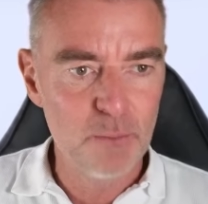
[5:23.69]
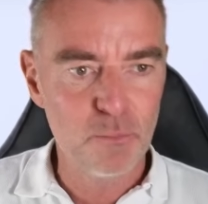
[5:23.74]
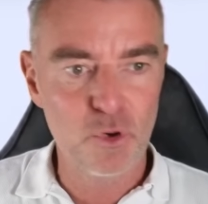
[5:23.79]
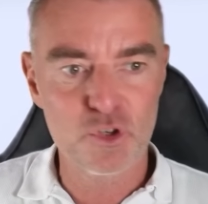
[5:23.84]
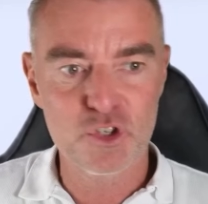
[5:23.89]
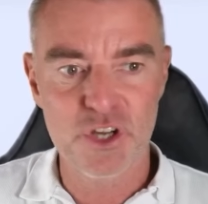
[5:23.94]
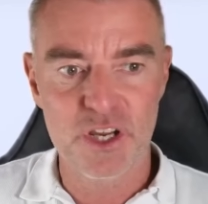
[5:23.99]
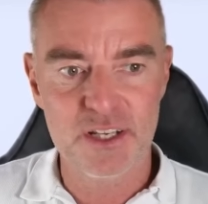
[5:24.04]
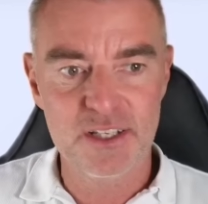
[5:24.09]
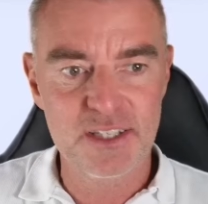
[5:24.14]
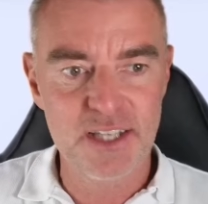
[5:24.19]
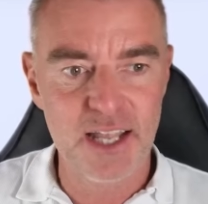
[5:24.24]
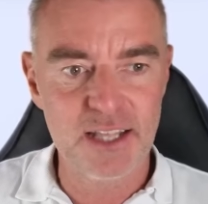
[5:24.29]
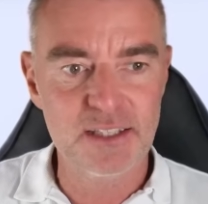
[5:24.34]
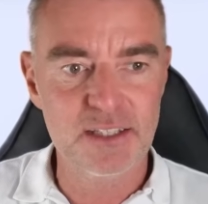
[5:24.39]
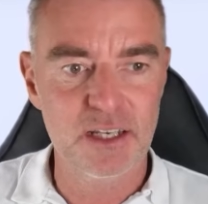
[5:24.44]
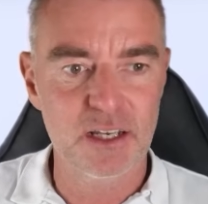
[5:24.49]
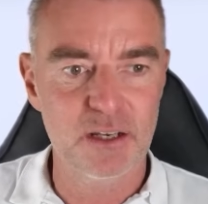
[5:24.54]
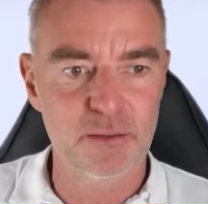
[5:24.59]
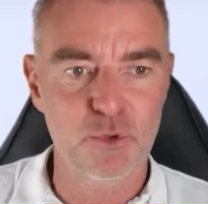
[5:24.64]
Project
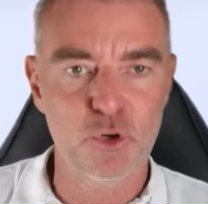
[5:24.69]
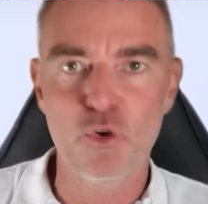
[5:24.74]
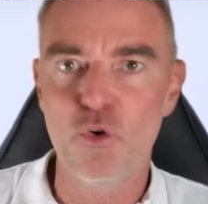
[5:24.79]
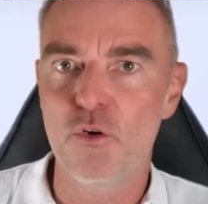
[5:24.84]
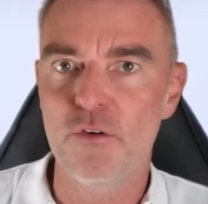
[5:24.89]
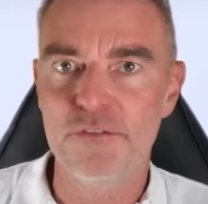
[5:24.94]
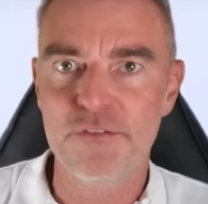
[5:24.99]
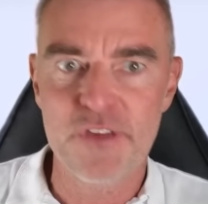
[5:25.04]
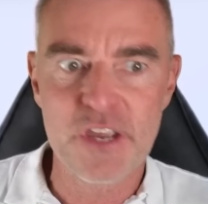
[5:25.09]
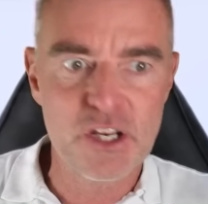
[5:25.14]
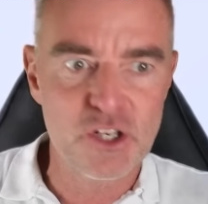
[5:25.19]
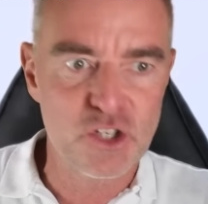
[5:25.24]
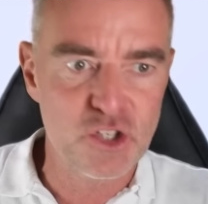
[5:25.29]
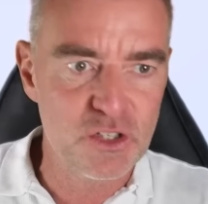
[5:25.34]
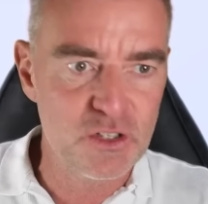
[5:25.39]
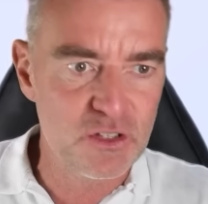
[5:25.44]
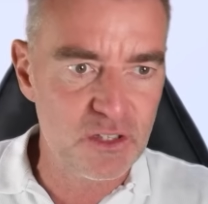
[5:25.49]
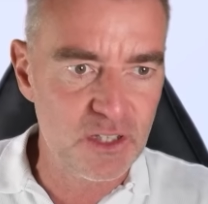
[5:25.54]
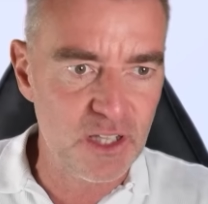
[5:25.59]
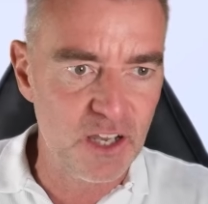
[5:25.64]
setup, core
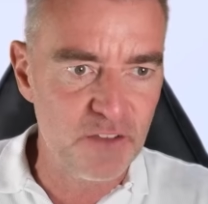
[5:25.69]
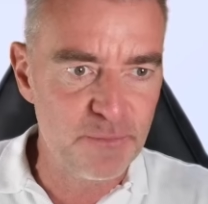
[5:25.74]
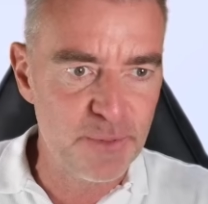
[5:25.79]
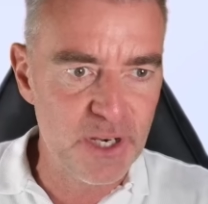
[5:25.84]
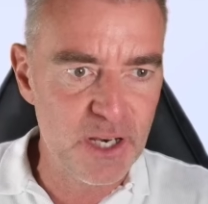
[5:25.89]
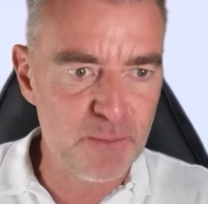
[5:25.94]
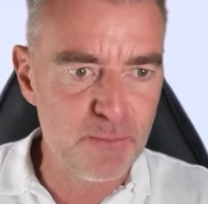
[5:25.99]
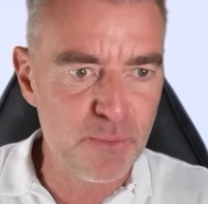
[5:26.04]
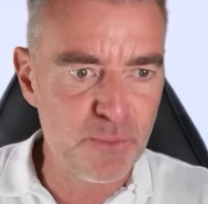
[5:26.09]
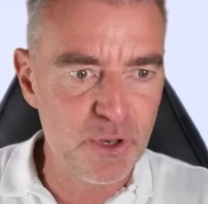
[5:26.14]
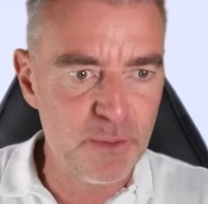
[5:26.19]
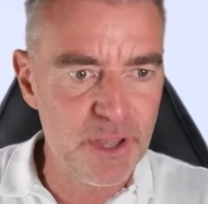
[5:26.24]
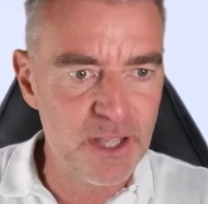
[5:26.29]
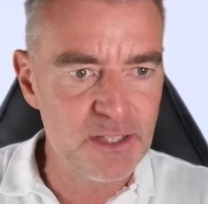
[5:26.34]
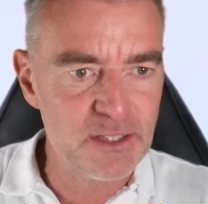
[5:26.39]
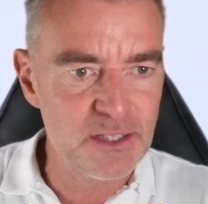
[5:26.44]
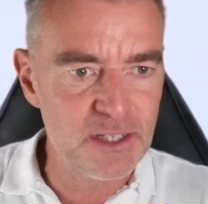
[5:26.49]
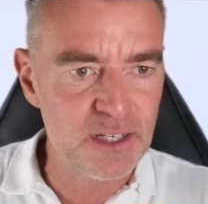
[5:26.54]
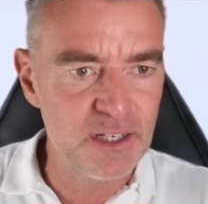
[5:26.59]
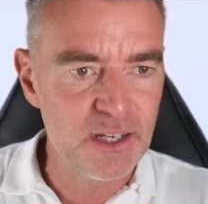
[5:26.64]
features that have been
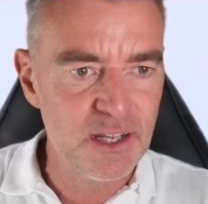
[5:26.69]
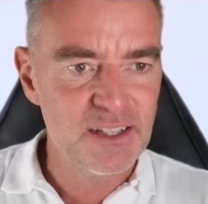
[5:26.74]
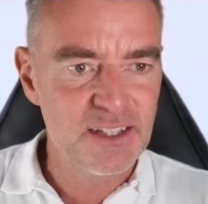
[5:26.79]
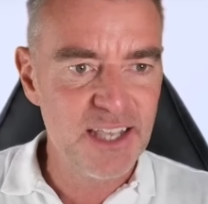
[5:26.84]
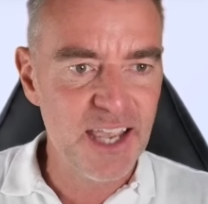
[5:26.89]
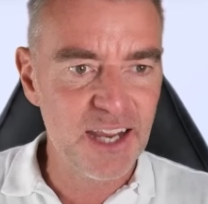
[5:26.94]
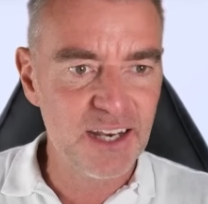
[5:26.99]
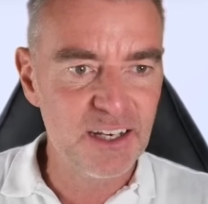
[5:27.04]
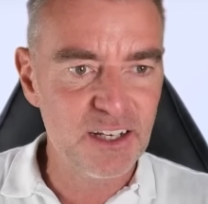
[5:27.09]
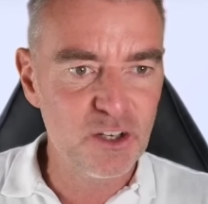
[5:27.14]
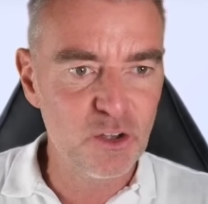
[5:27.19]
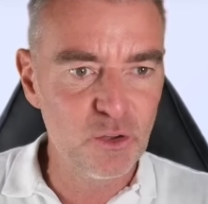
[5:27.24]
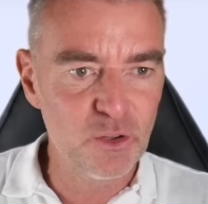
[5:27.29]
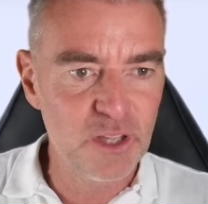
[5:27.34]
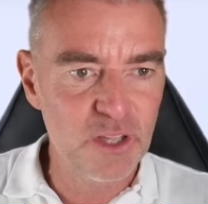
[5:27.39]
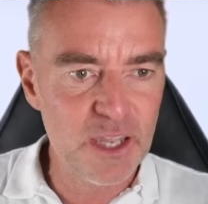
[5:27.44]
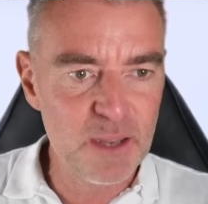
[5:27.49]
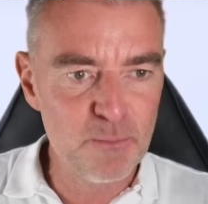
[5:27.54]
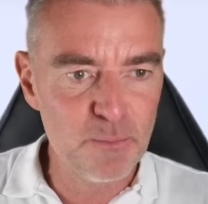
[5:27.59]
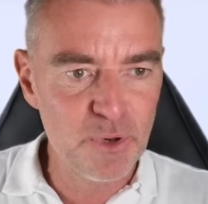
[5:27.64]
implemented,
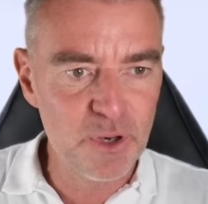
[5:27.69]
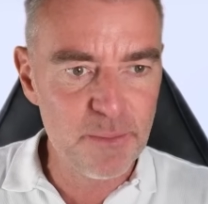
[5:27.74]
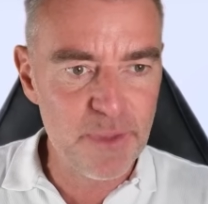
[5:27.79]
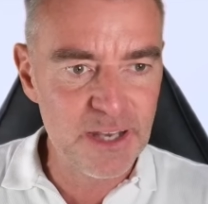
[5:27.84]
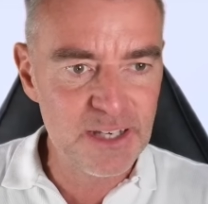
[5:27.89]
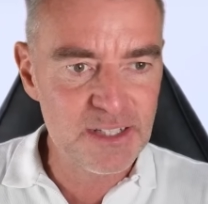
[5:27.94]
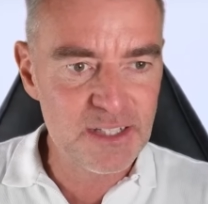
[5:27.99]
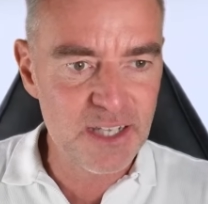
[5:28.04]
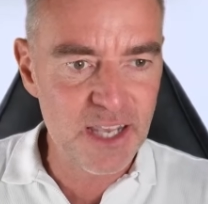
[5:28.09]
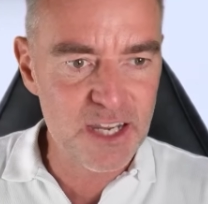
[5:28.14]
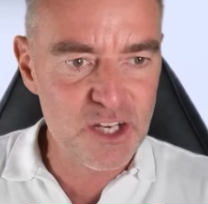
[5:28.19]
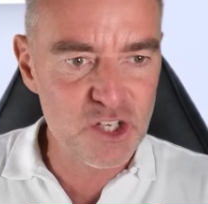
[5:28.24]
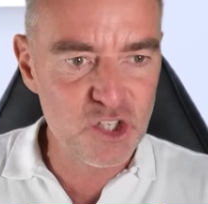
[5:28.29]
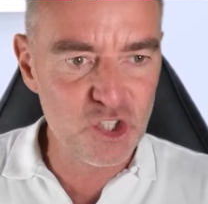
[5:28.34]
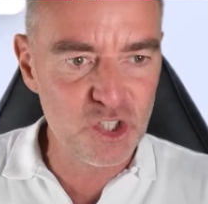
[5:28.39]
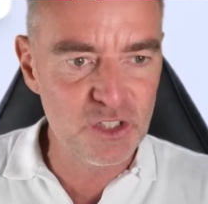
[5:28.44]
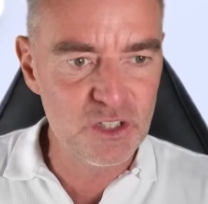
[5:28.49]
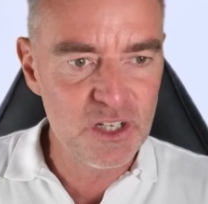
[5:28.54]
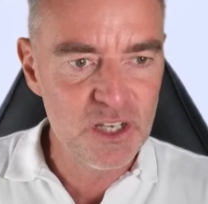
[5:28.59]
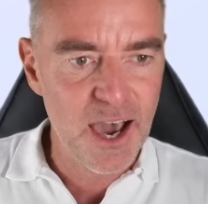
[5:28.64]
technical
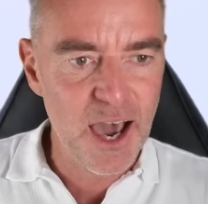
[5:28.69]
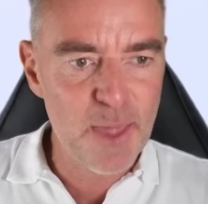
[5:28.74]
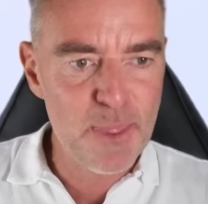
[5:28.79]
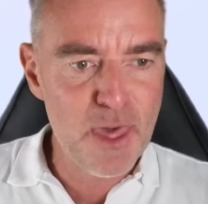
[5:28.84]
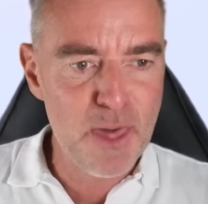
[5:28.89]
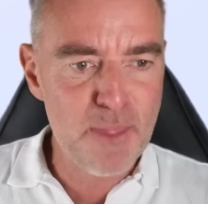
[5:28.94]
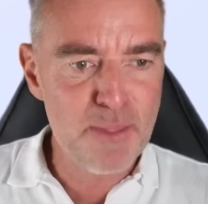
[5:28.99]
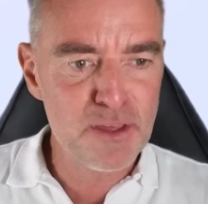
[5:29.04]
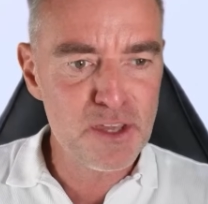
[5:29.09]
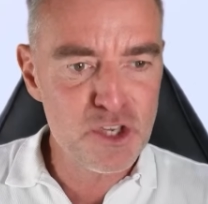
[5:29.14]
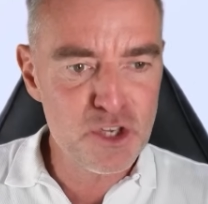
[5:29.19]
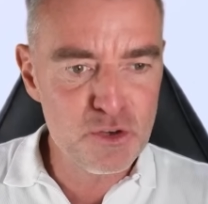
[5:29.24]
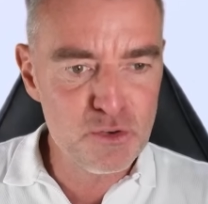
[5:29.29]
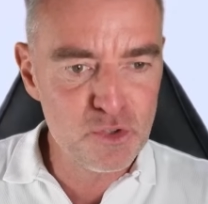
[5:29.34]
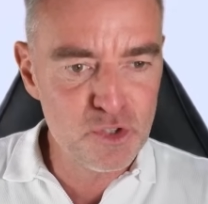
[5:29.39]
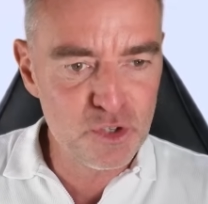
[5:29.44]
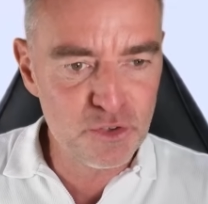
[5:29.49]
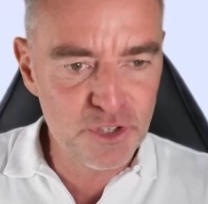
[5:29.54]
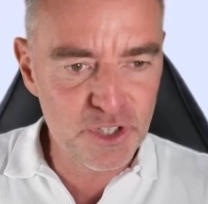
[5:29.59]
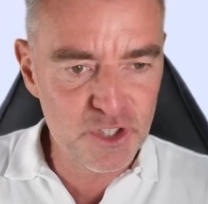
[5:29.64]
implementation, and then the
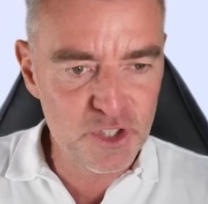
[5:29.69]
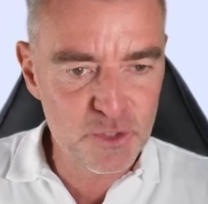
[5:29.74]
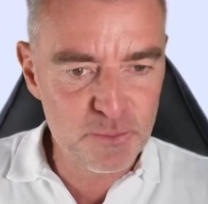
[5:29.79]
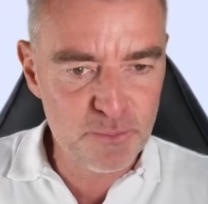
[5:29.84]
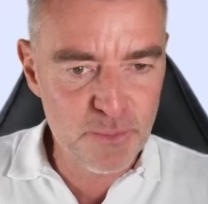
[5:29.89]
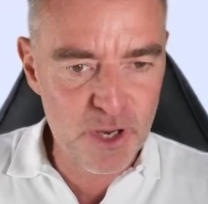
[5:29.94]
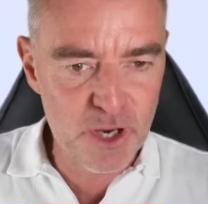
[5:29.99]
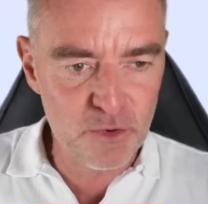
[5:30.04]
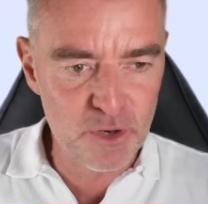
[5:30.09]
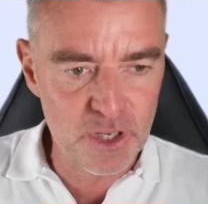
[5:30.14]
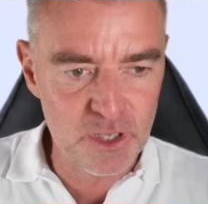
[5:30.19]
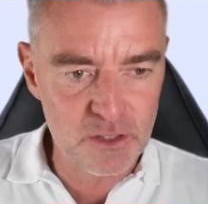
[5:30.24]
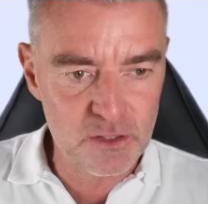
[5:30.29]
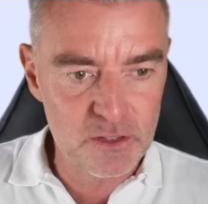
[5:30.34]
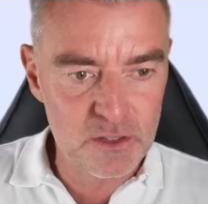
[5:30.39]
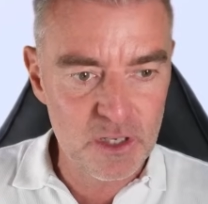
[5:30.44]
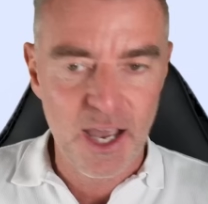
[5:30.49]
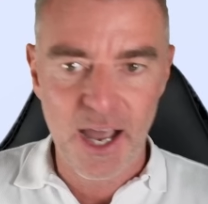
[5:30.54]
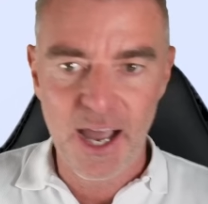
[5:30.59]
user experience.